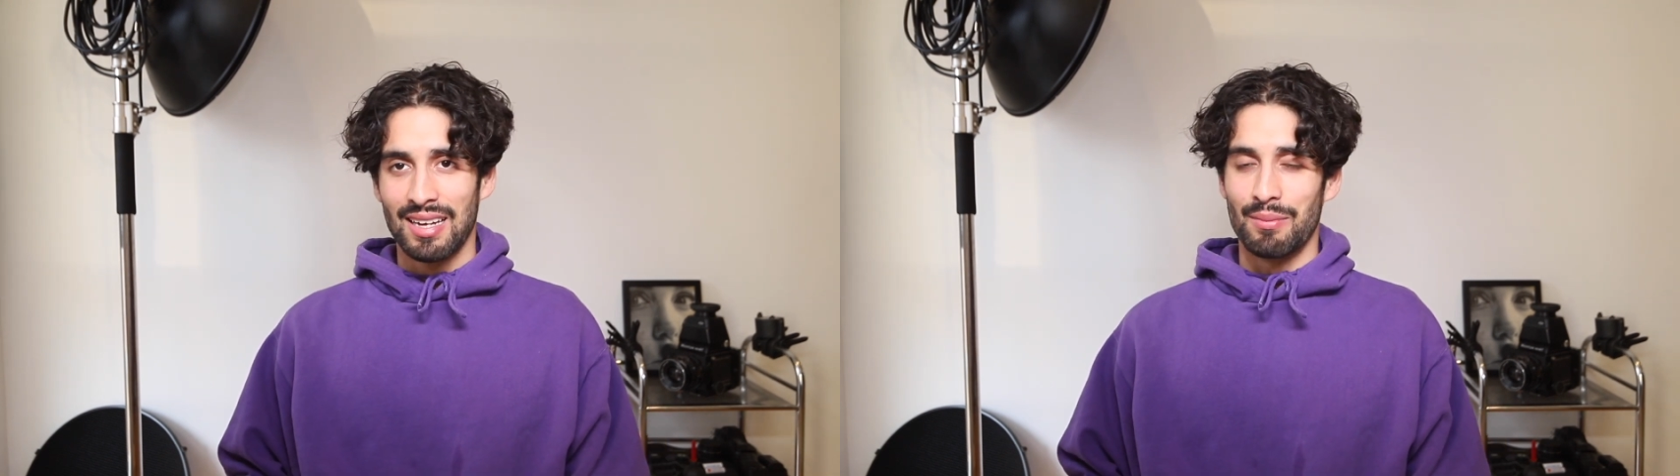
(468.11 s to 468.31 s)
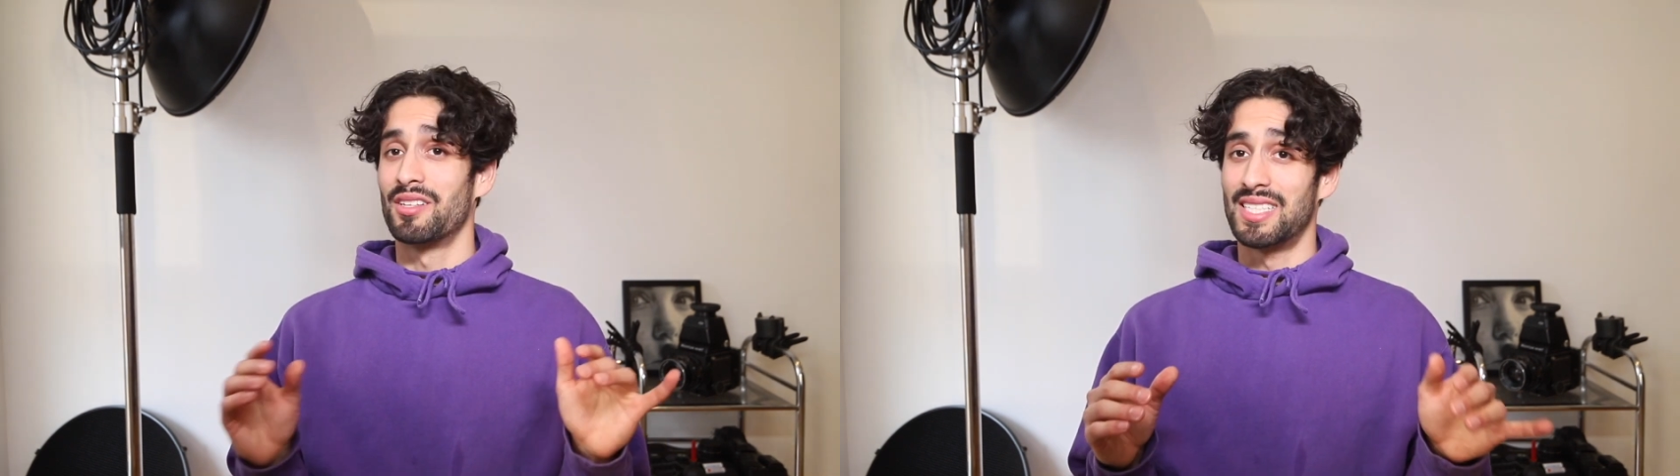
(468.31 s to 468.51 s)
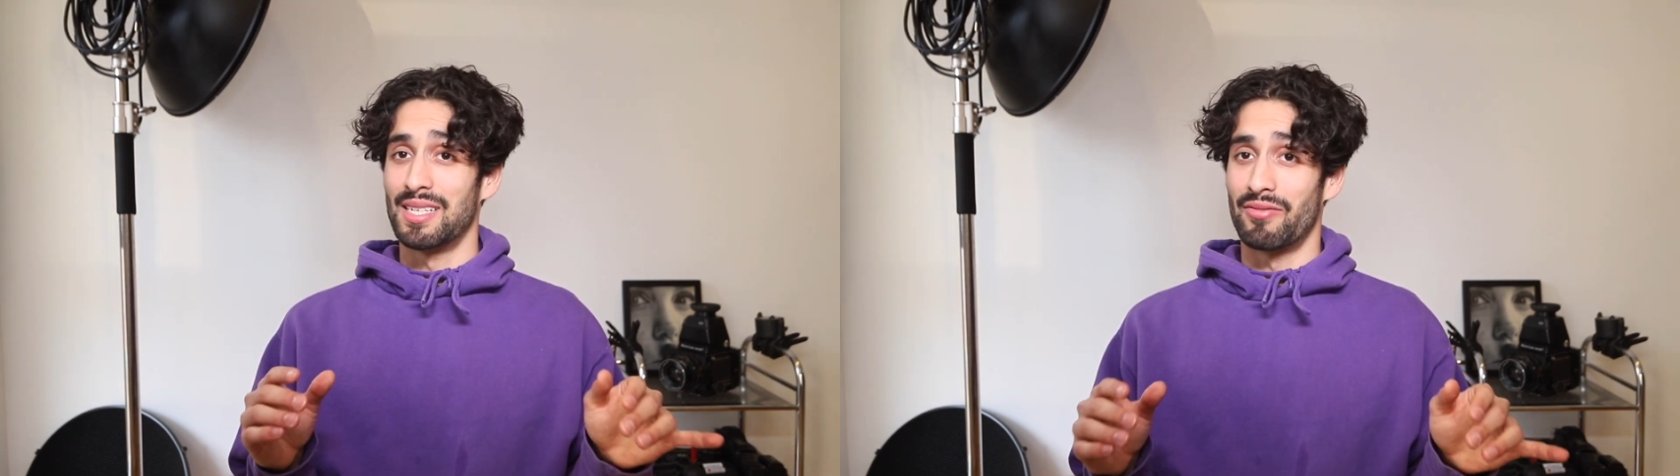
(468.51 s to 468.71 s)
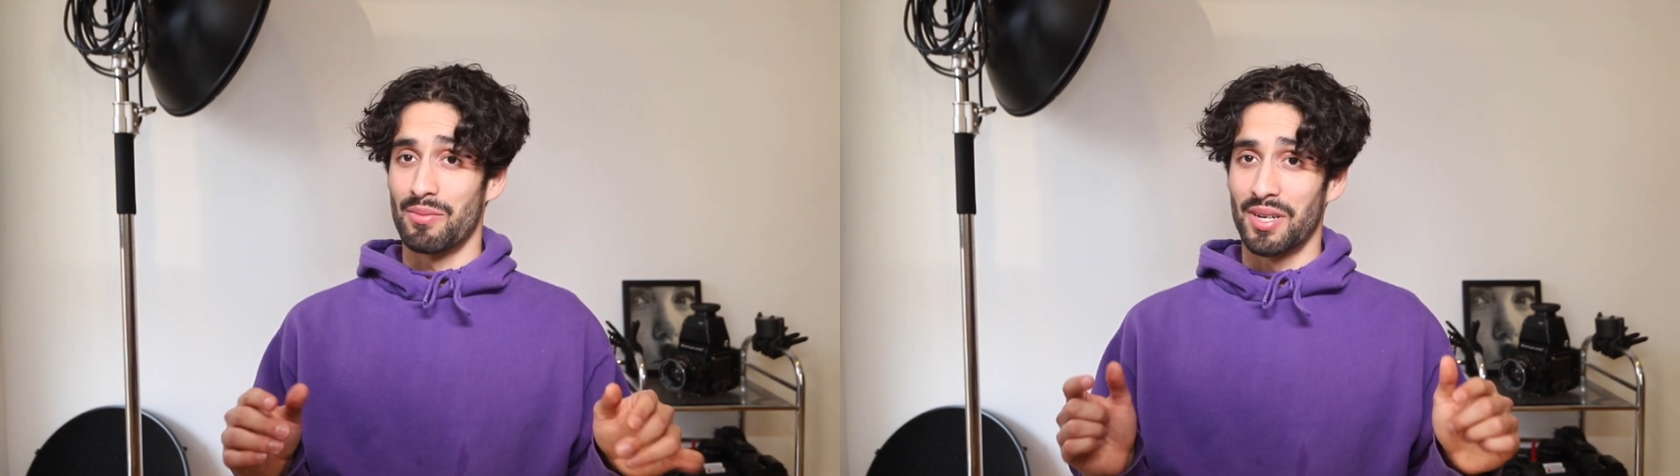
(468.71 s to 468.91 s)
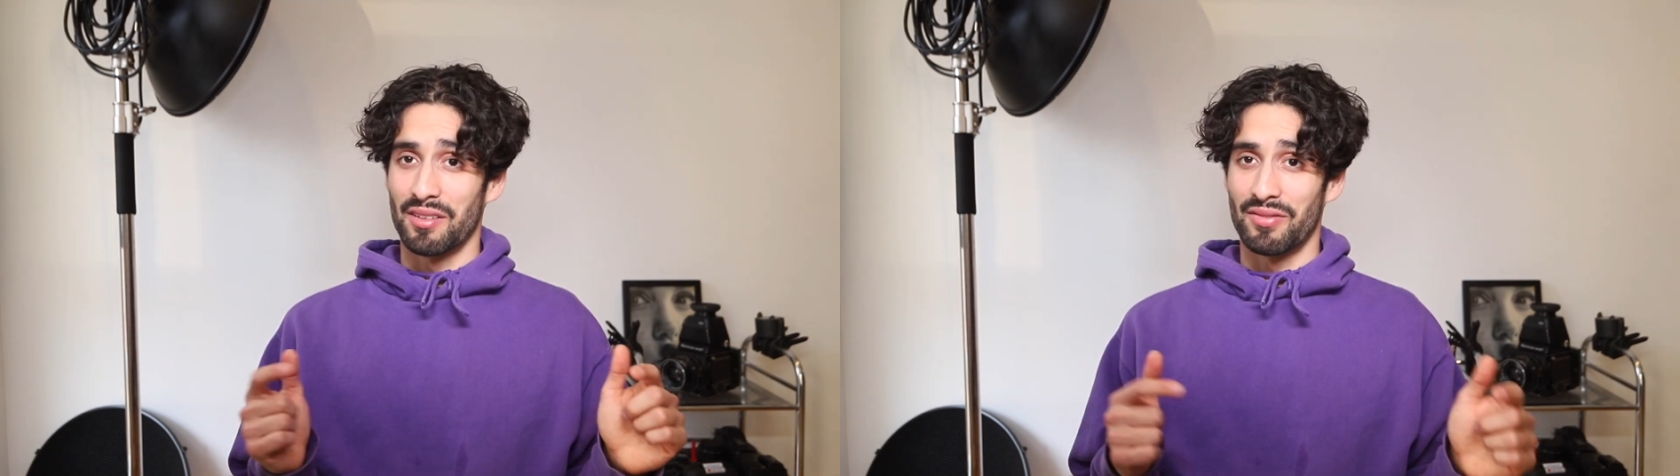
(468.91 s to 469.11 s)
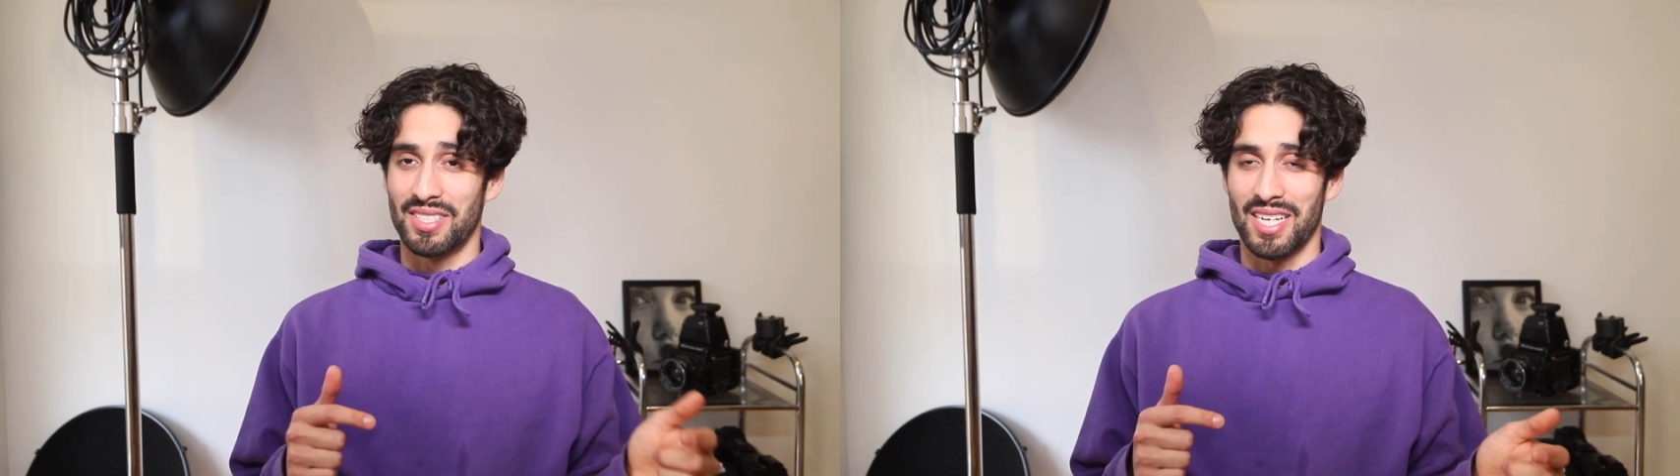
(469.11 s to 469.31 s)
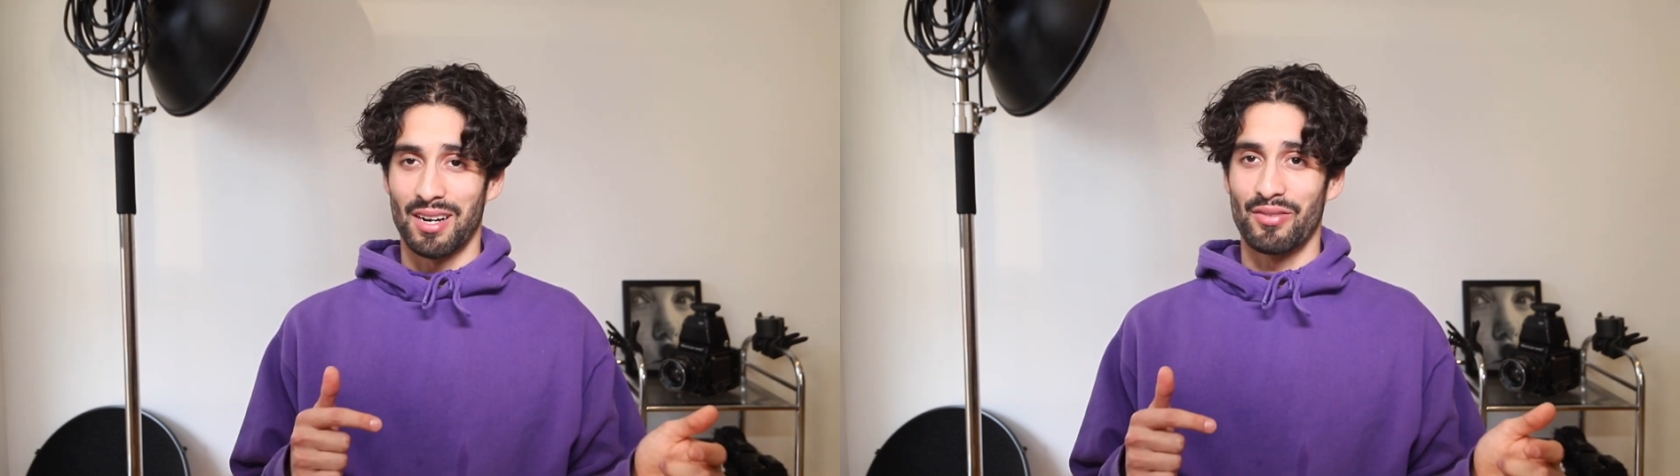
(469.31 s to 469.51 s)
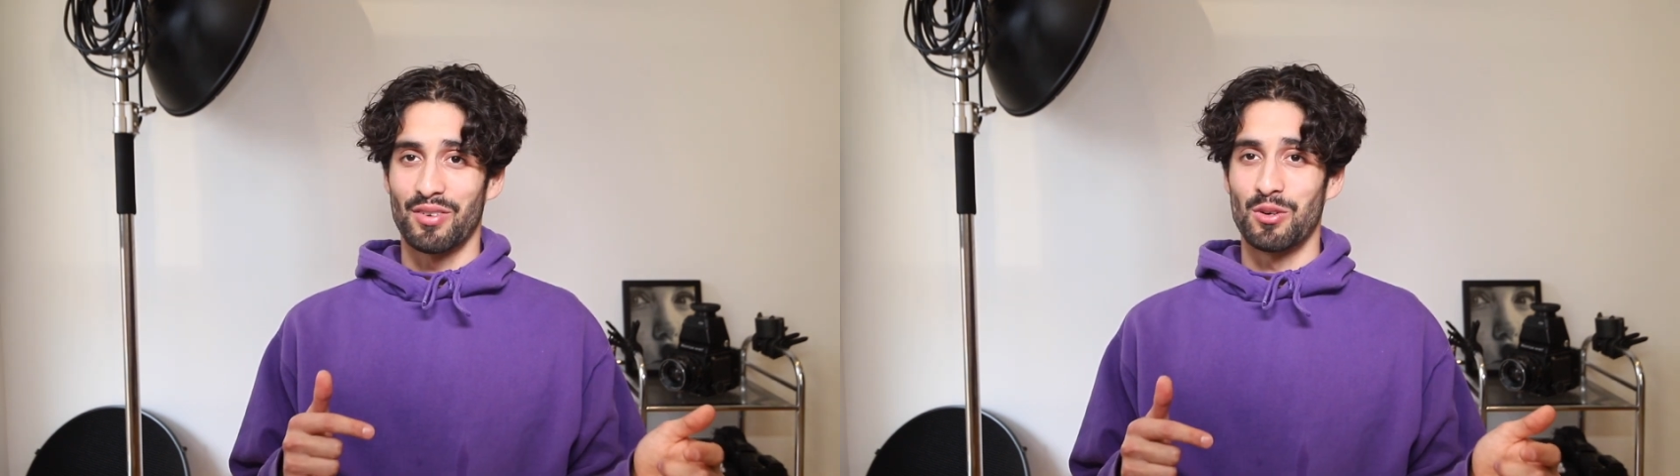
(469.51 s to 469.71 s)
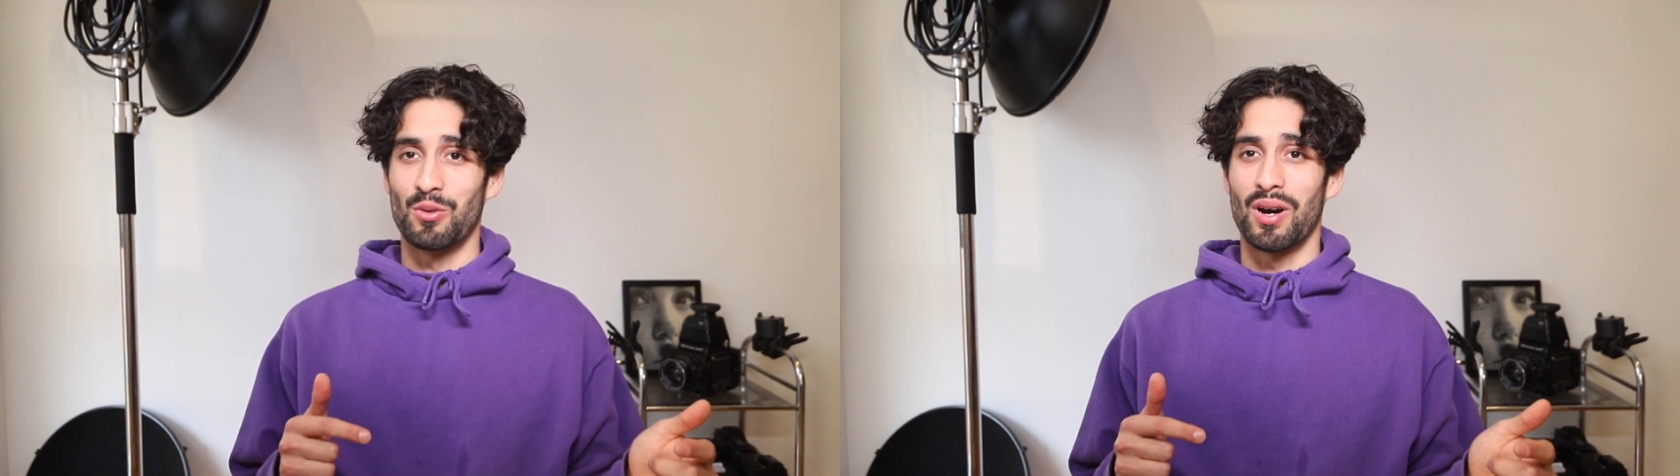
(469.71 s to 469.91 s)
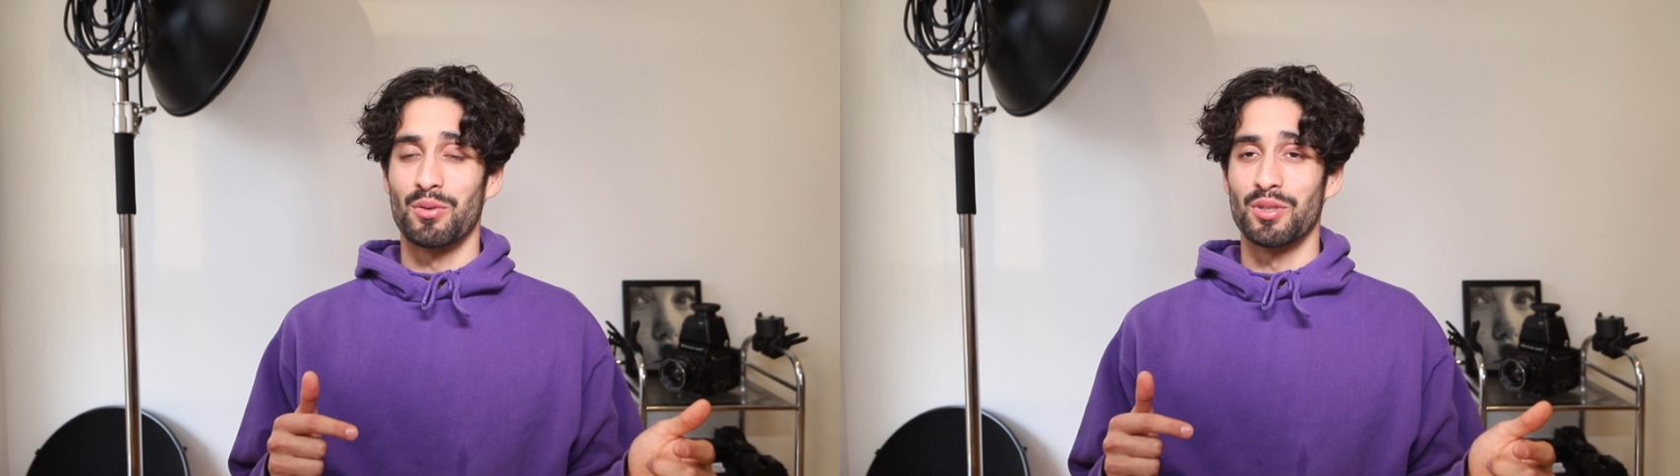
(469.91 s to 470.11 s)
Another tip from another photographer
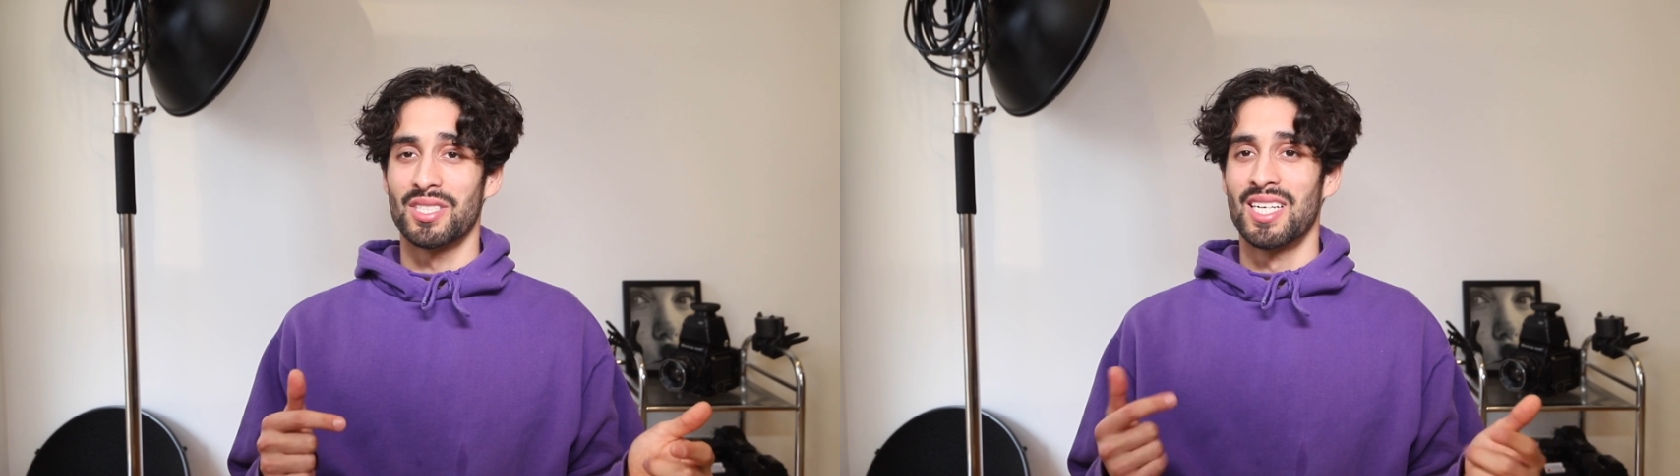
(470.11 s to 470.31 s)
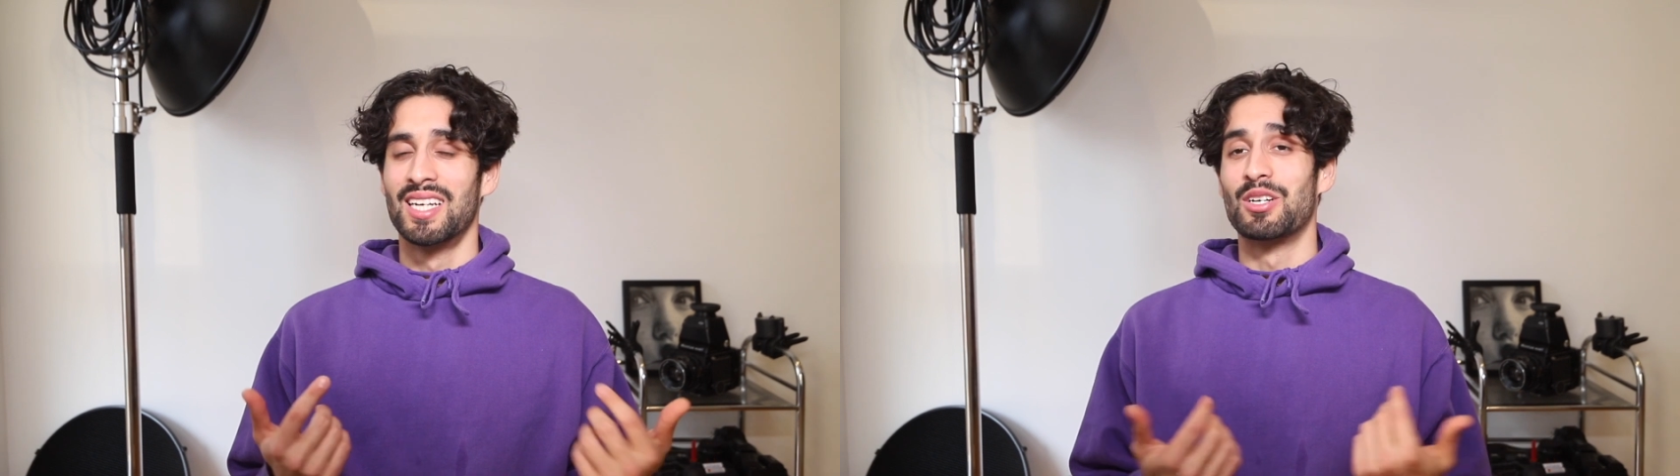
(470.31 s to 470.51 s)
who I was